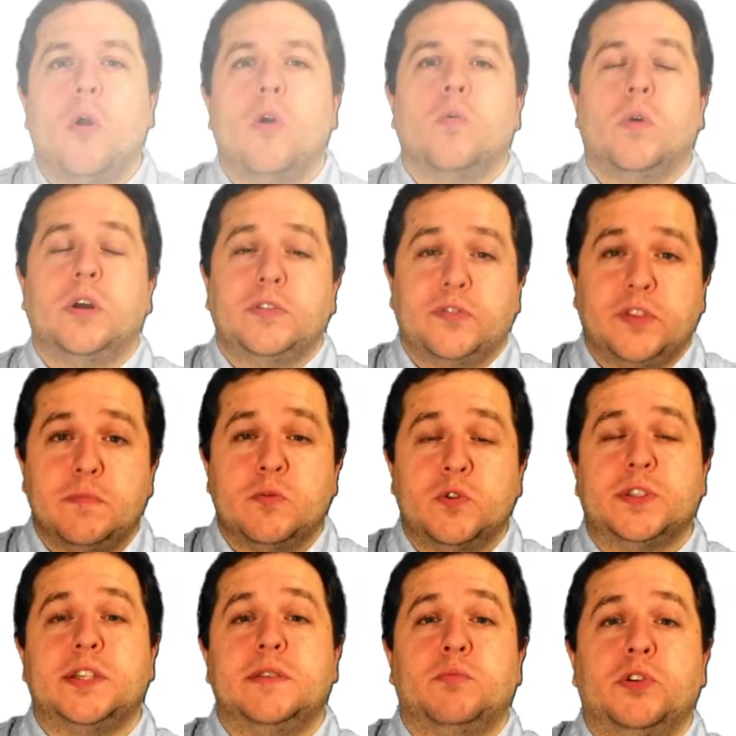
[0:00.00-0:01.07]
One of the
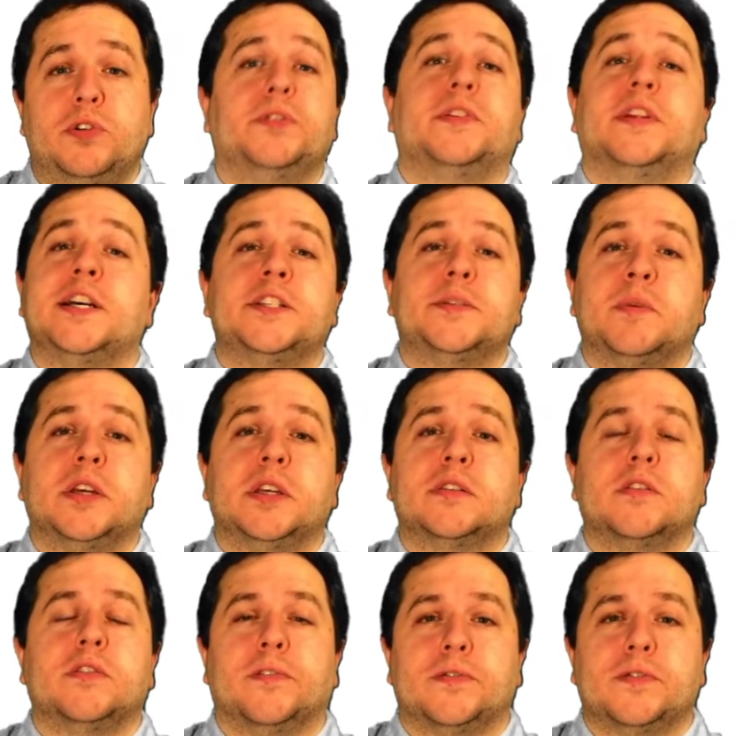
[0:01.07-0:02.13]
most important aspects
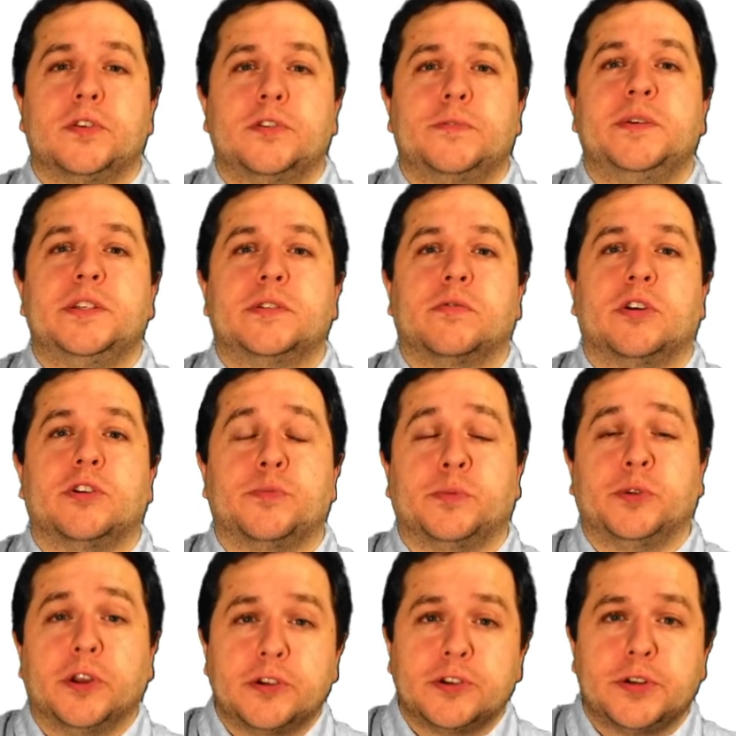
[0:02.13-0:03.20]
of search-based crash
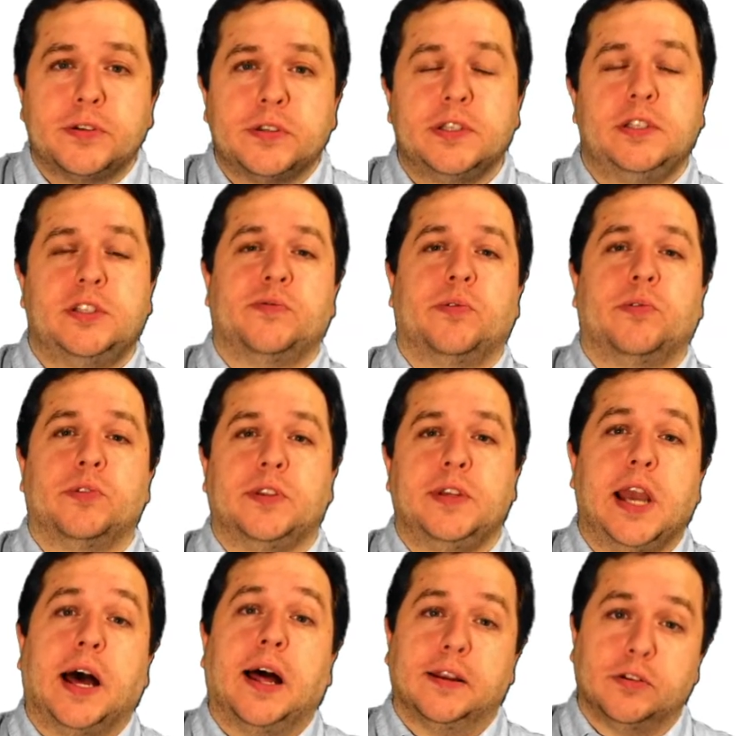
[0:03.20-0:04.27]
reproduction is for
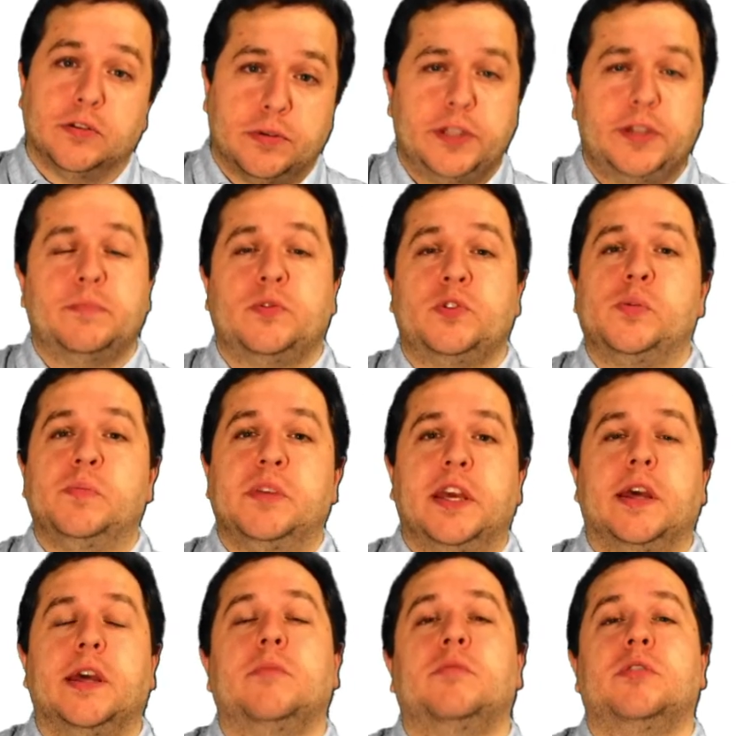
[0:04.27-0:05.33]
the algorithm to be
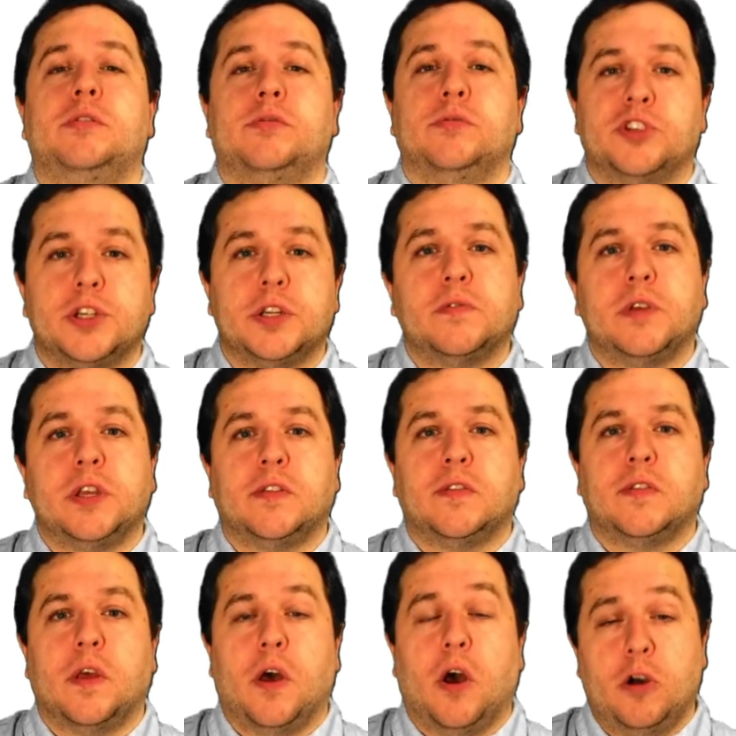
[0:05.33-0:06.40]
able to generate
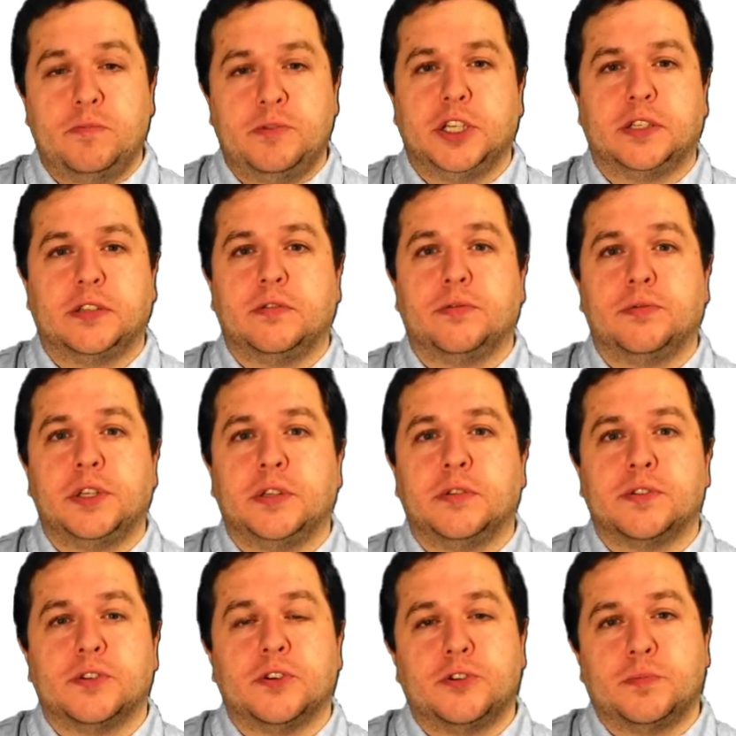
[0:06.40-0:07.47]
objects during the
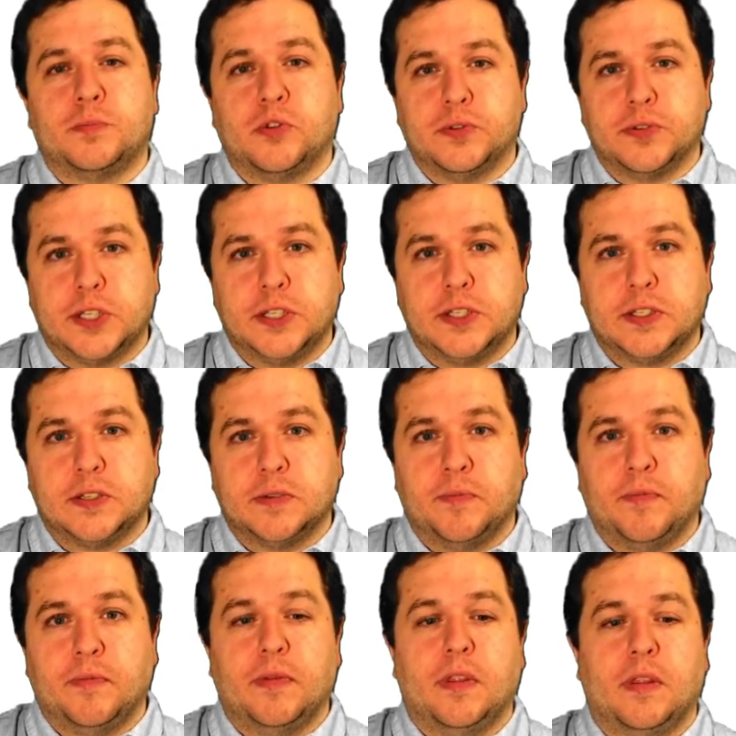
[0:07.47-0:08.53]
search process.
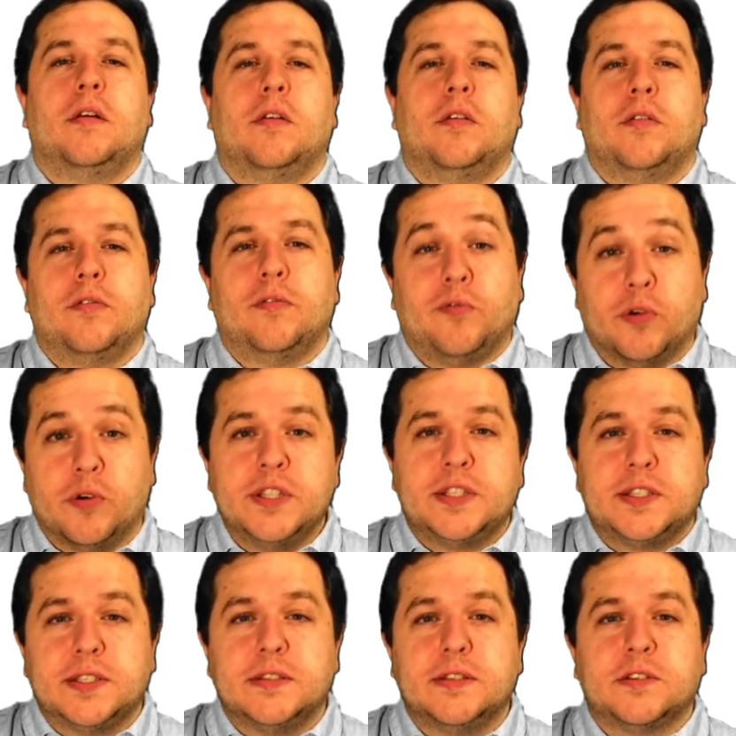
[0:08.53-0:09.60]
For
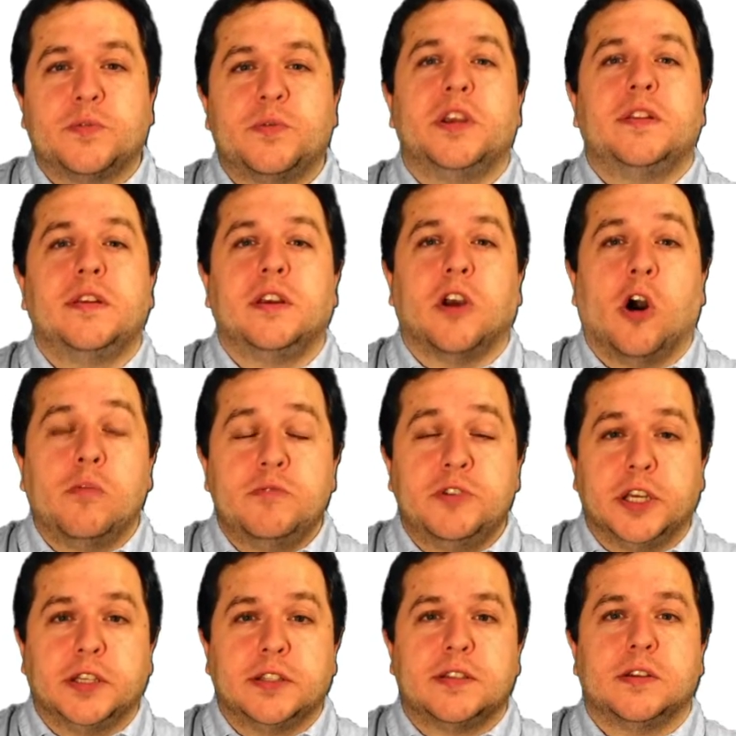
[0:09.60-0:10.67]
instance, creating
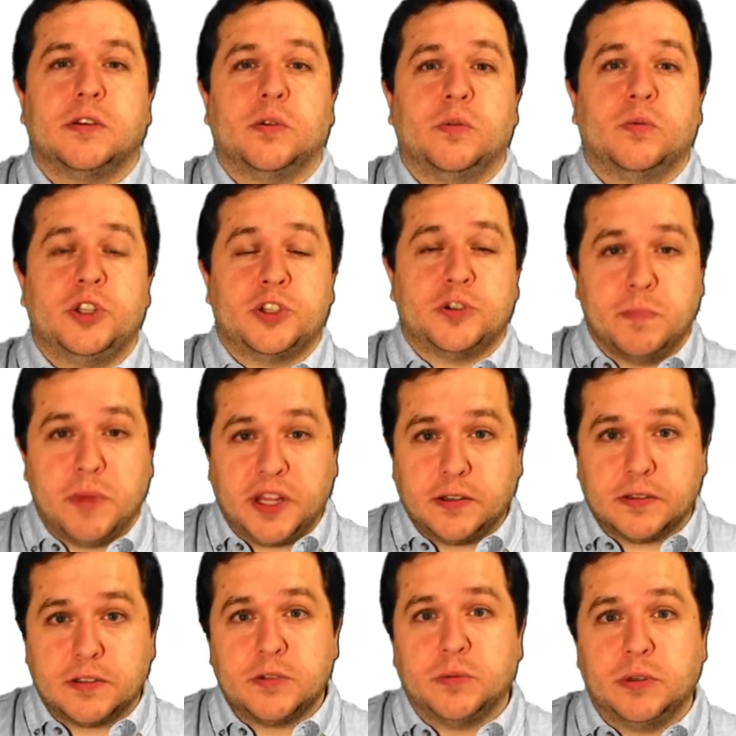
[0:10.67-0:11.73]
objects on which
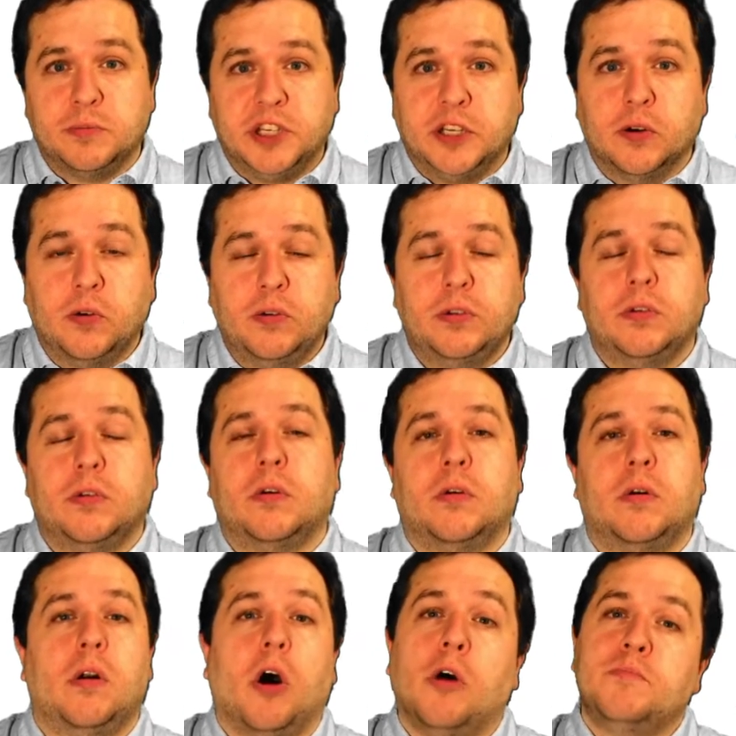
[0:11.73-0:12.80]
methods will be called
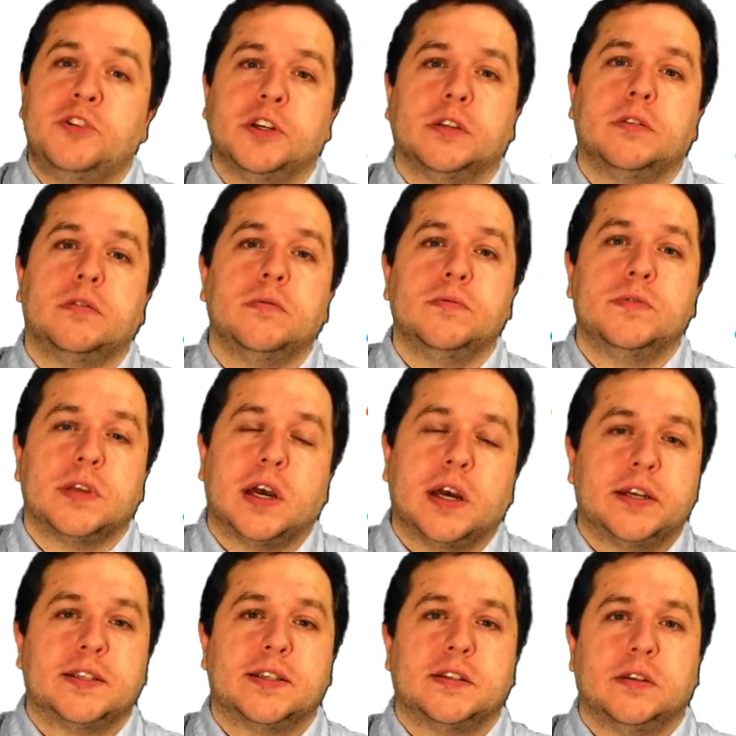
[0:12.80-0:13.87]
or objects used
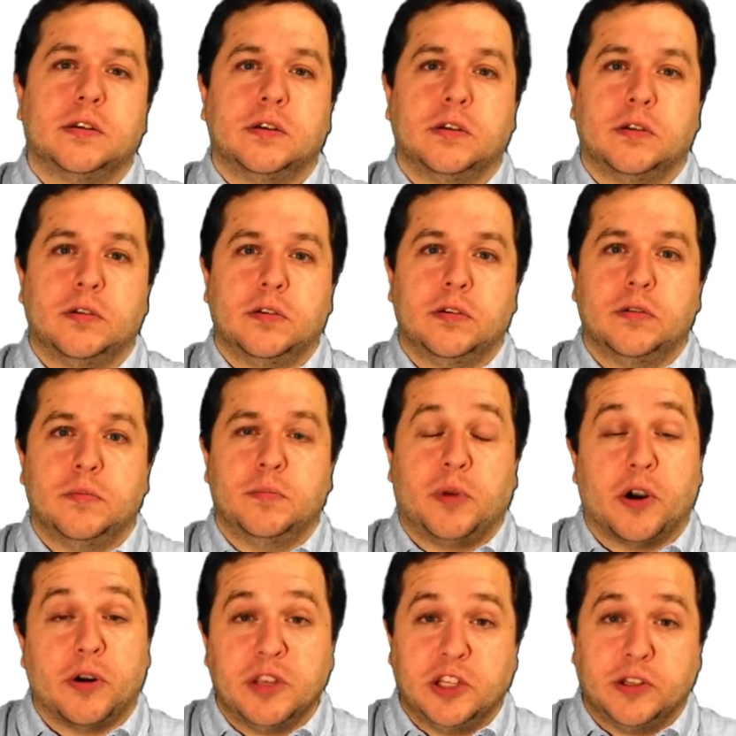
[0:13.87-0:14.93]
as
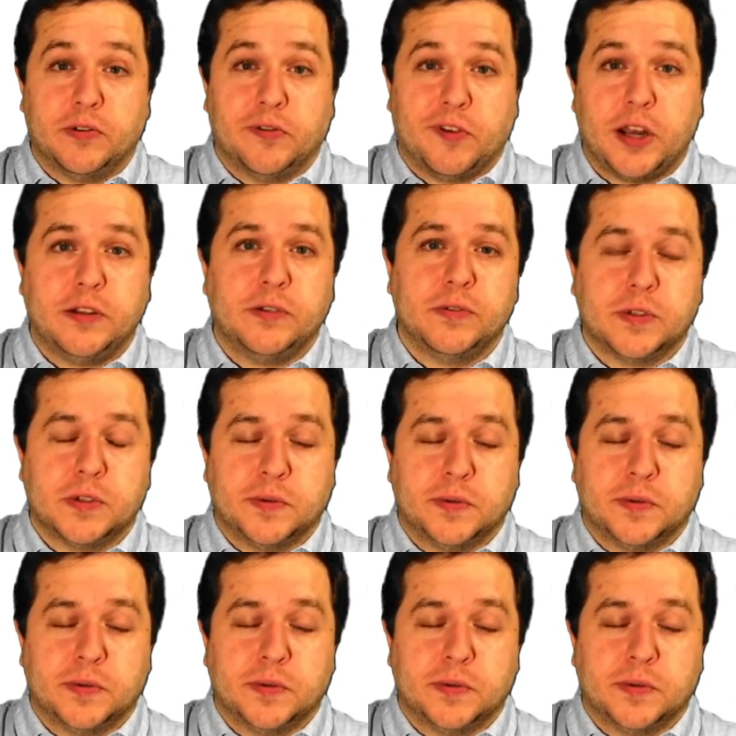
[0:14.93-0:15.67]
parameter values.